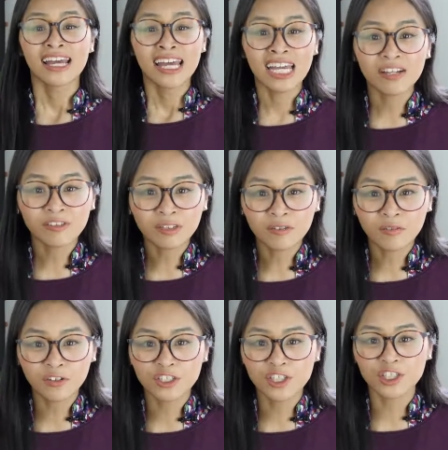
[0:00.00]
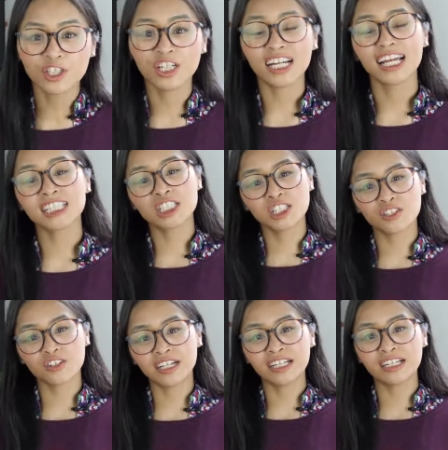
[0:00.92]
Hey from the future, it's
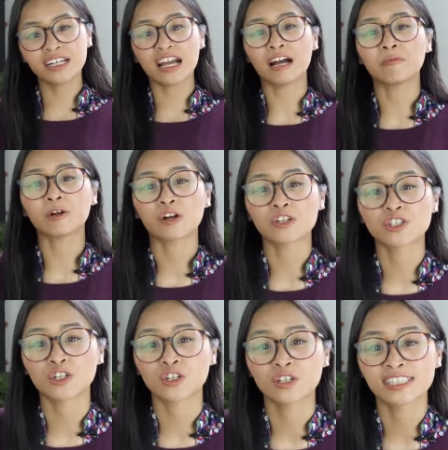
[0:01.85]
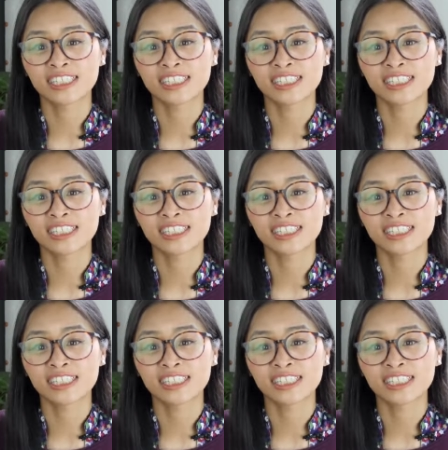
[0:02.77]
String. I'm going to show you